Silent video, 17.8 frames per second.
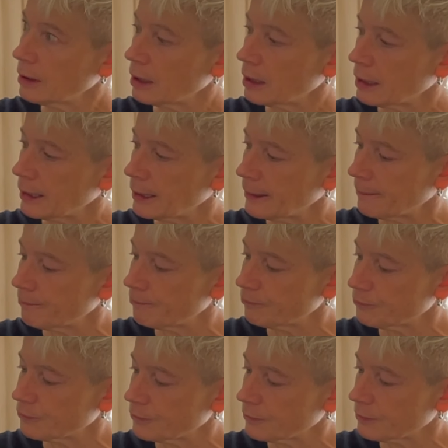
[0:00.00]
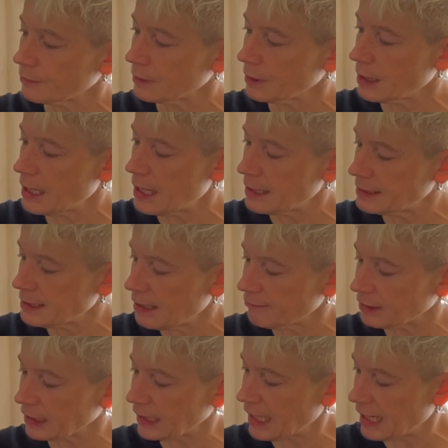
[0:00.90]
Um, I had to
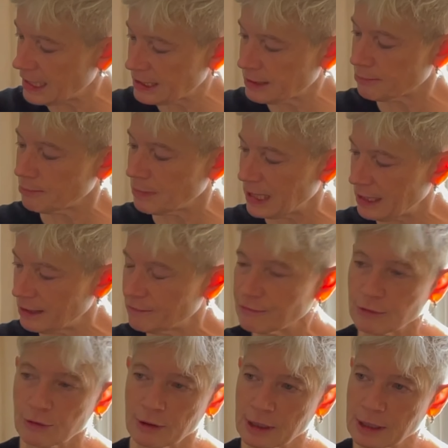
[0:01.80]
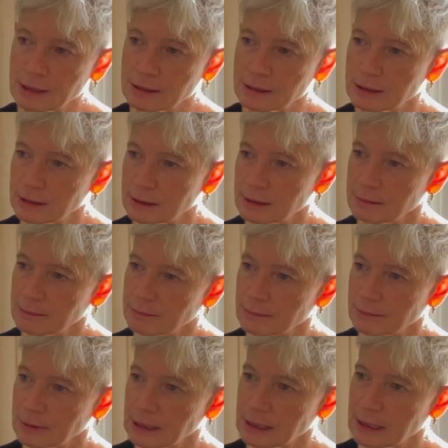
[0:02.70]
have a case made for it
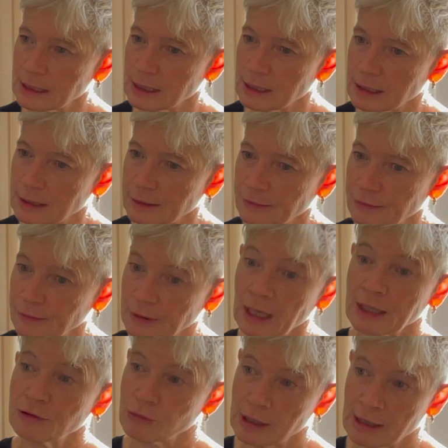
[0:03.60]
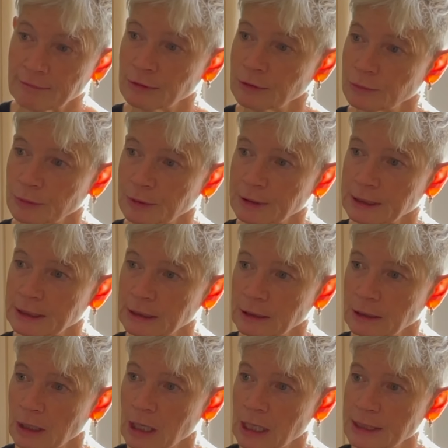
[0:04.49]
because I traveled with it a
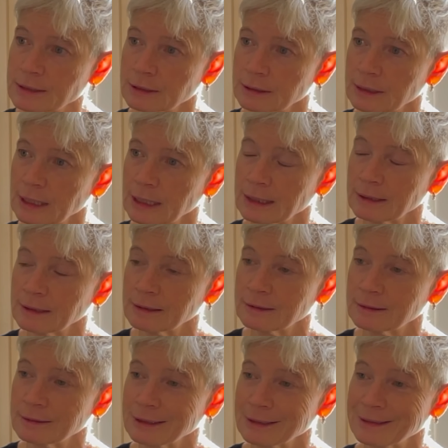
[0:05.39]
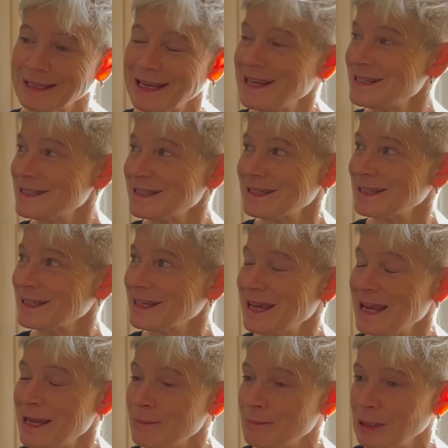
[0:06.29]
lot, and the case that it
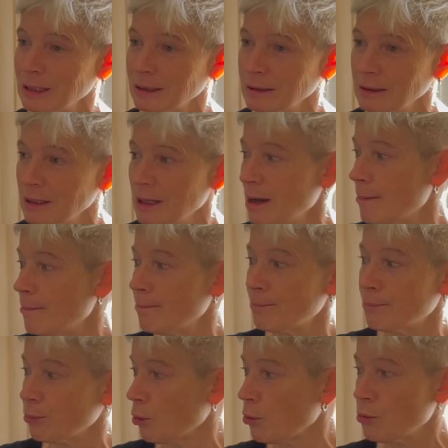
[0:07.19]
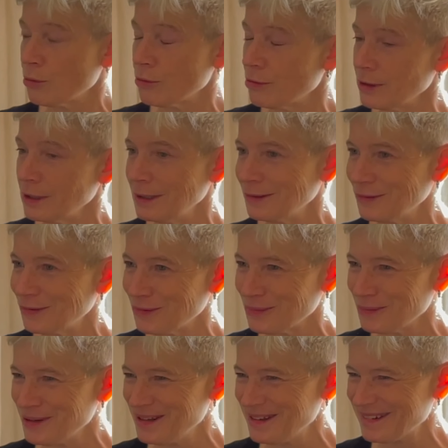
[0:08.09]
came in broke the
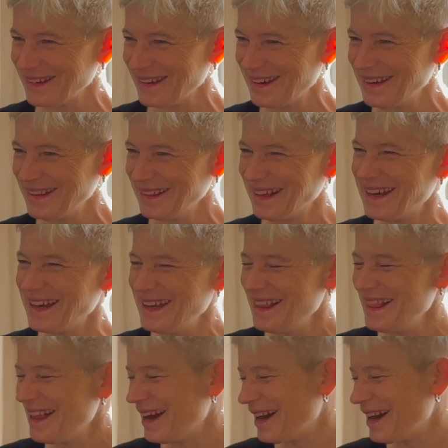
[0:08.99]
instrument. Oh God!